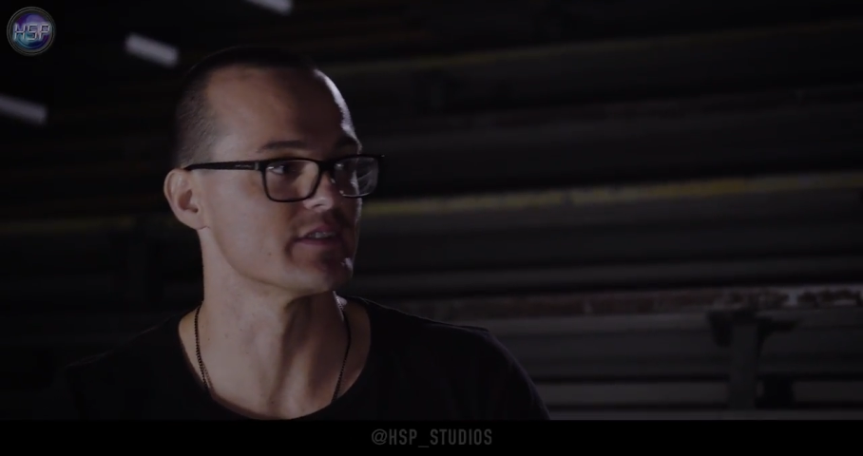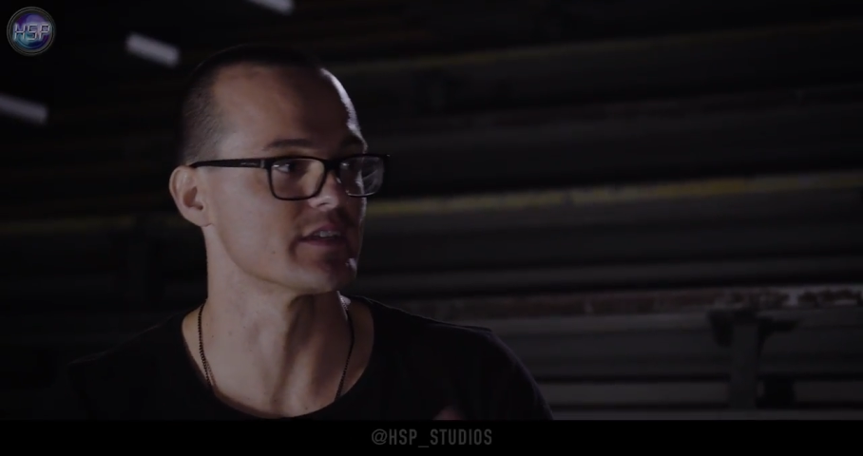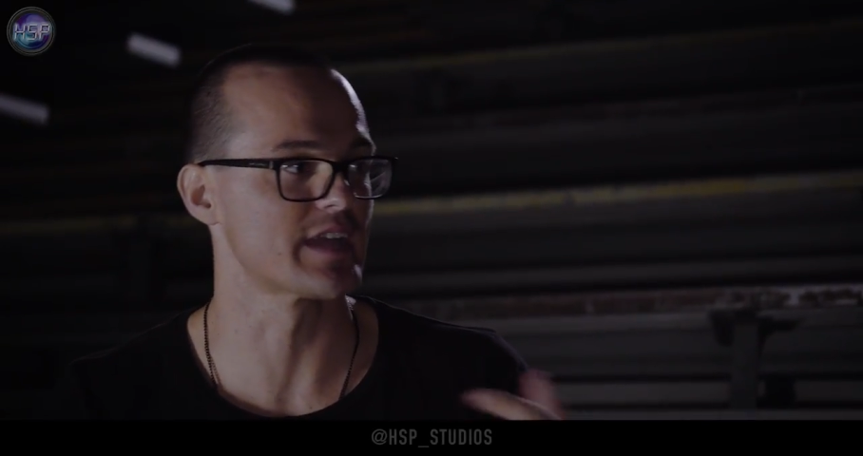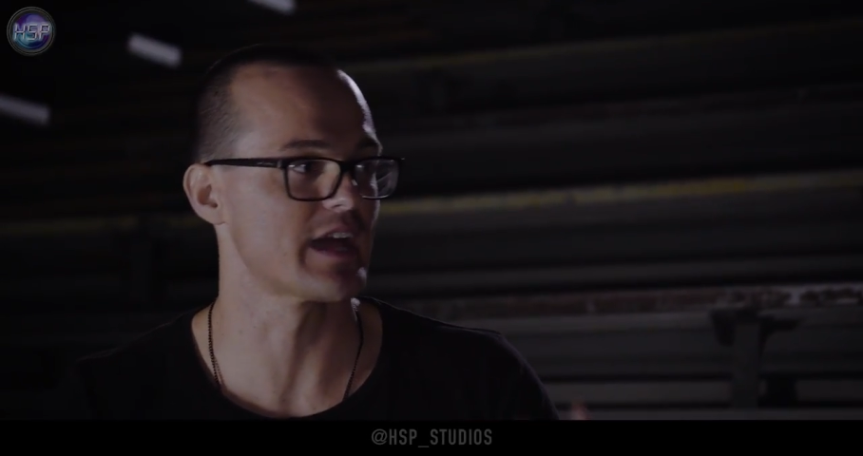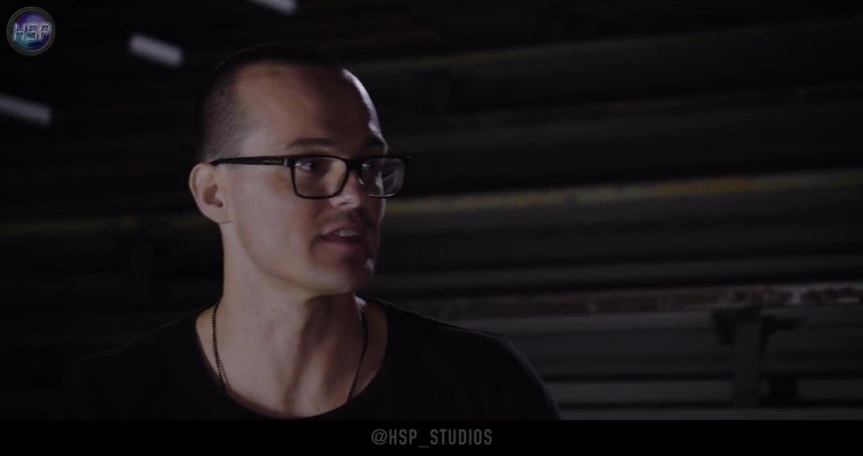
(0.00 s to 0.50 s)
And
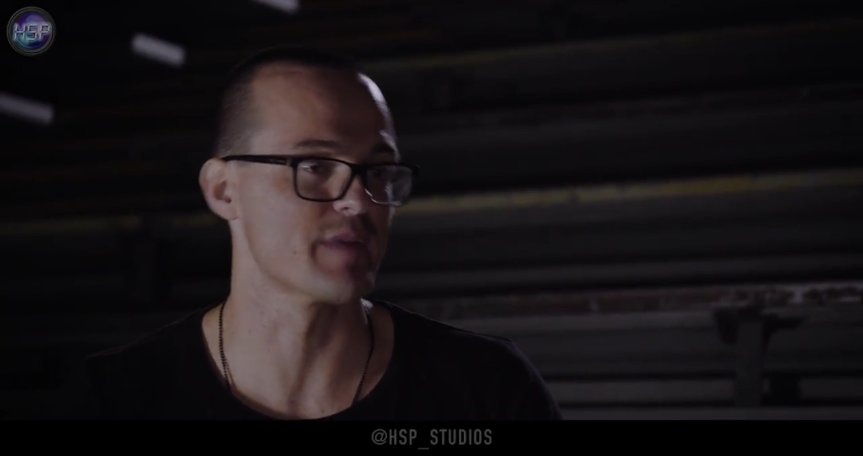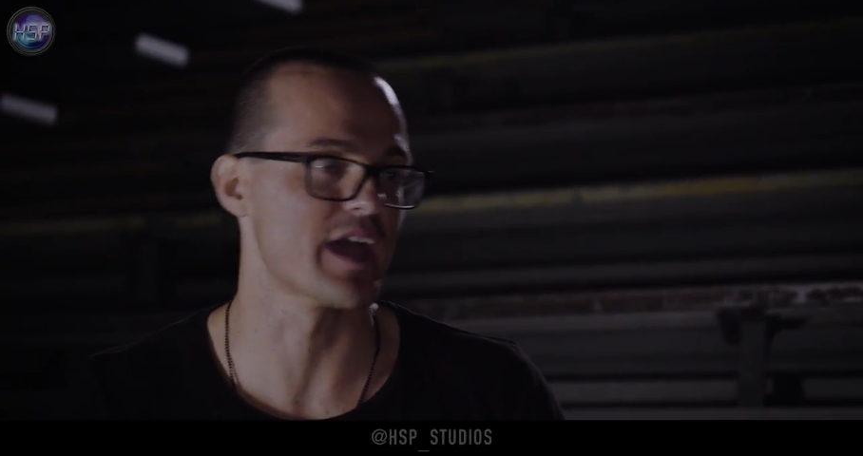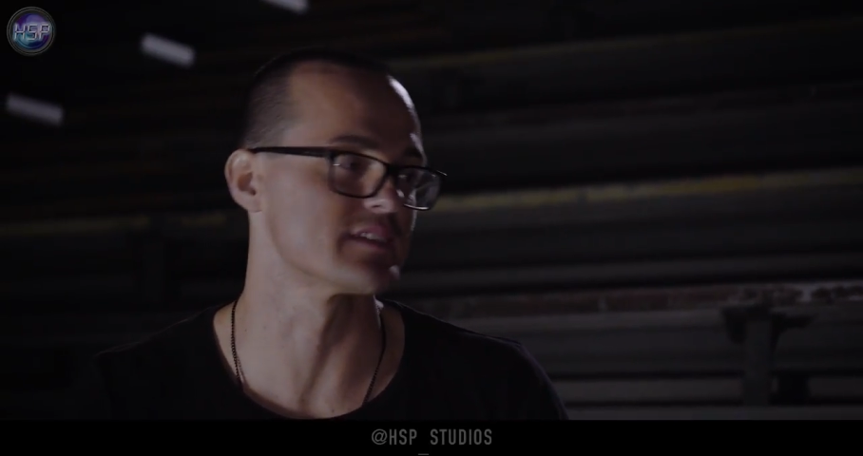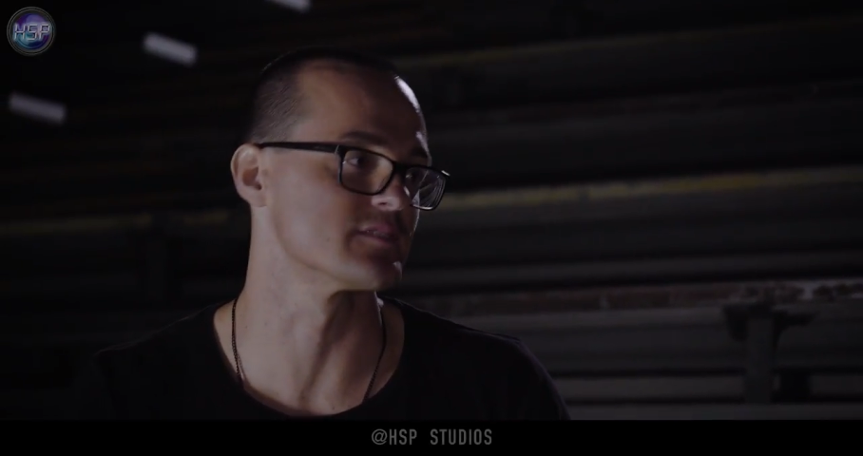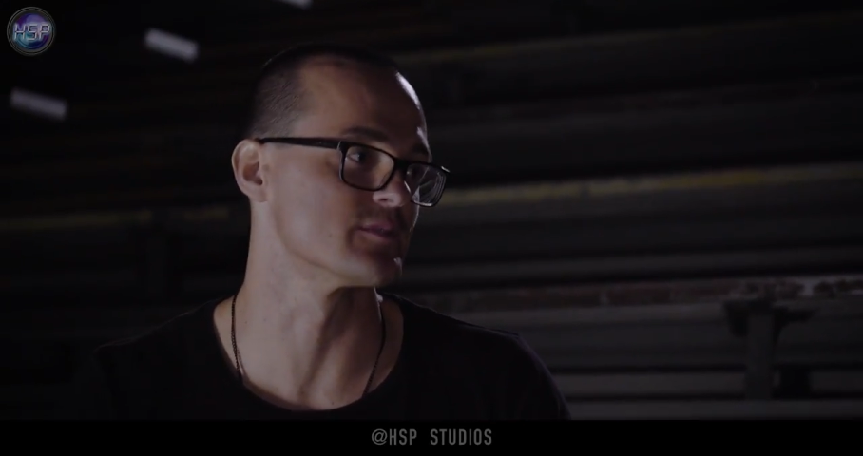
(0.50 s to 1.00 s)
then
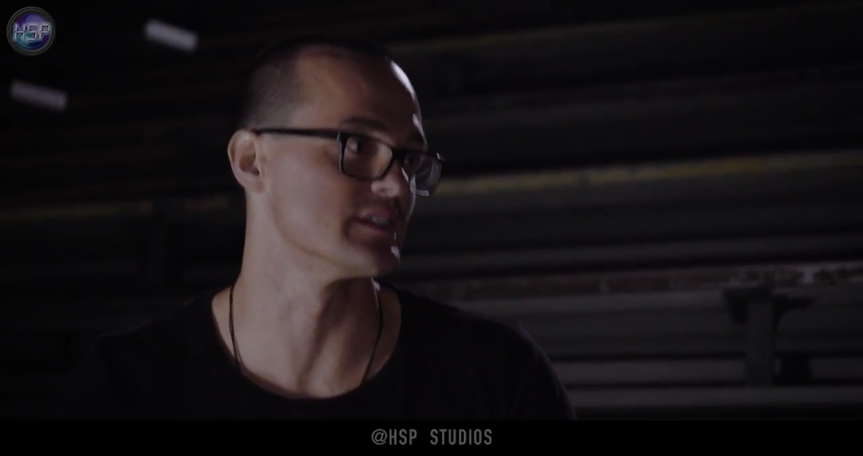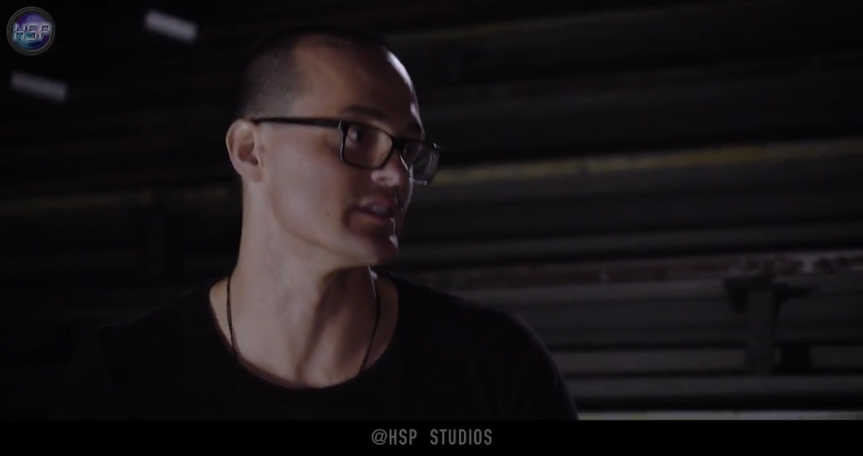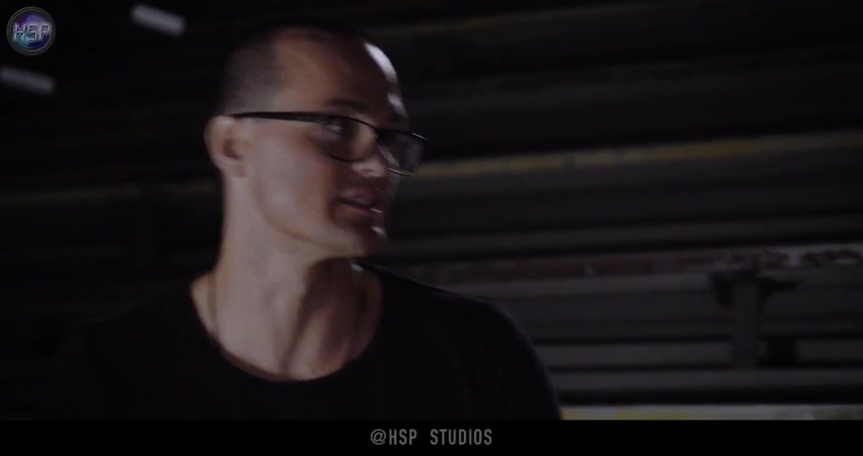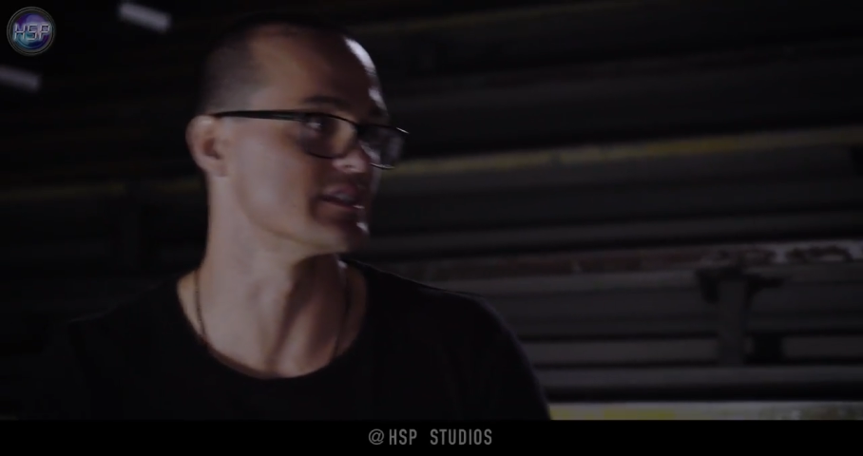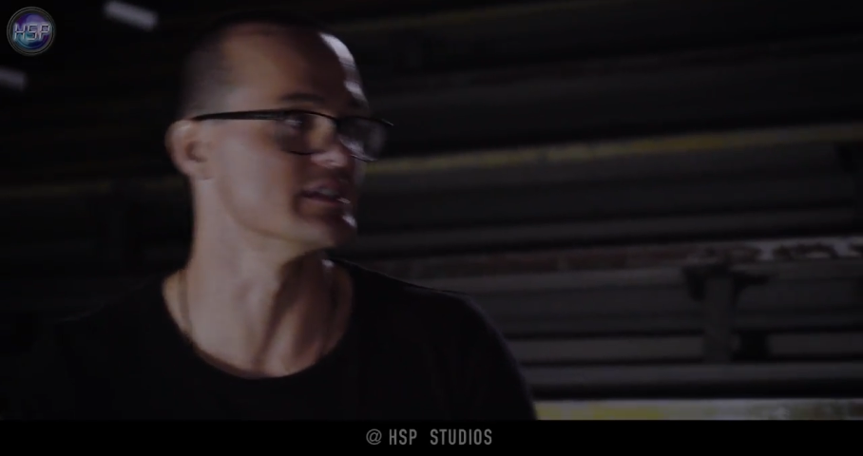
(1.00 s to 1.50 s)
Calabasas, you
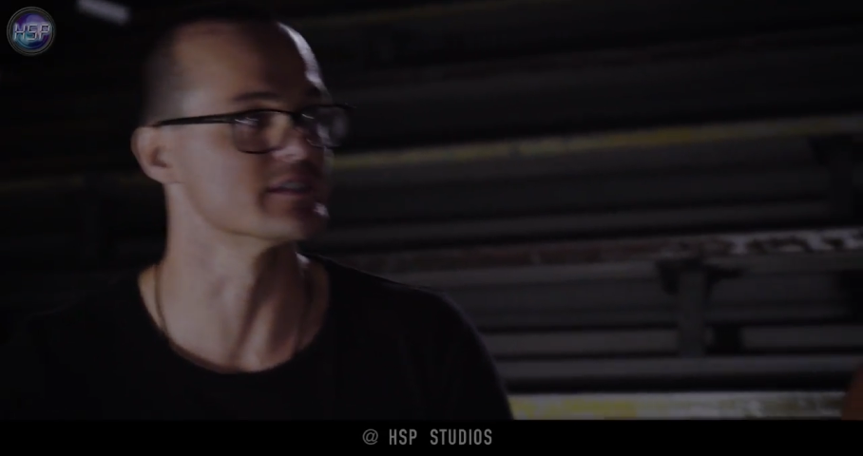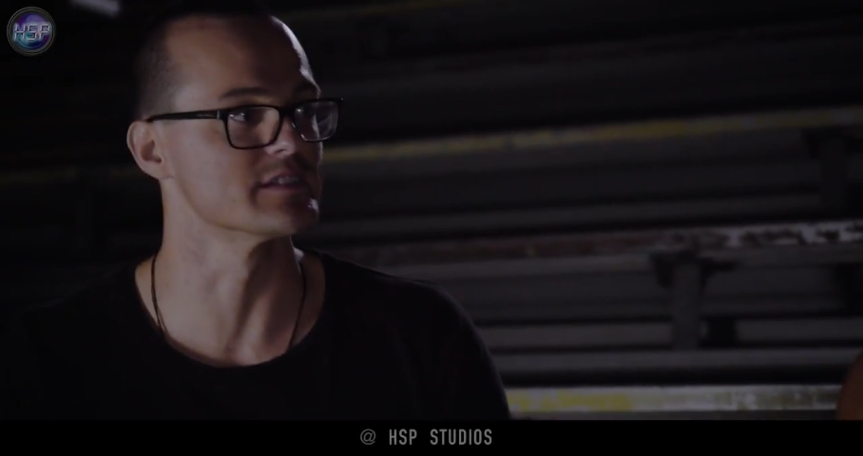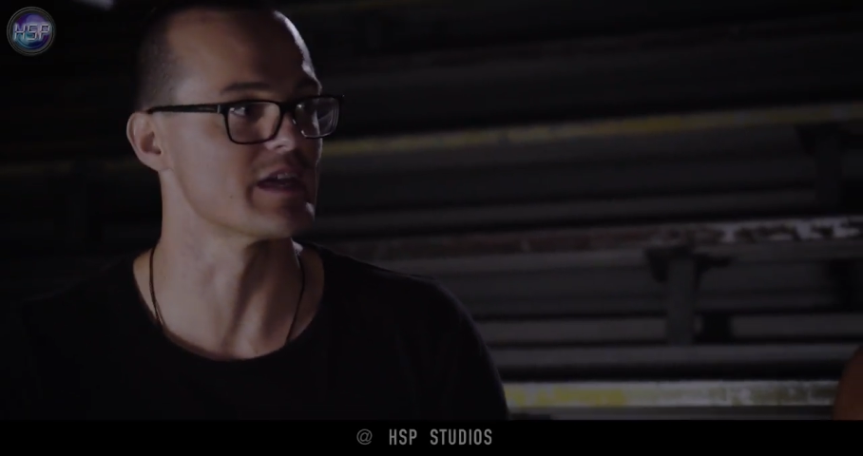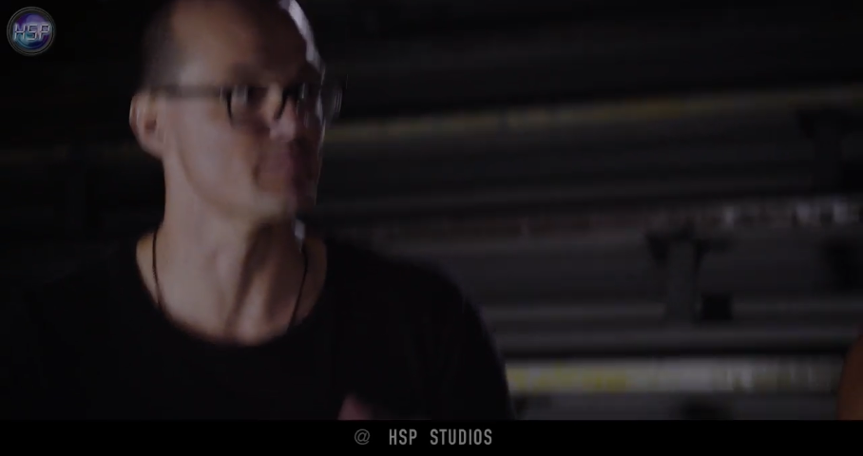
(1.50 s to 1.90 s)
did the season,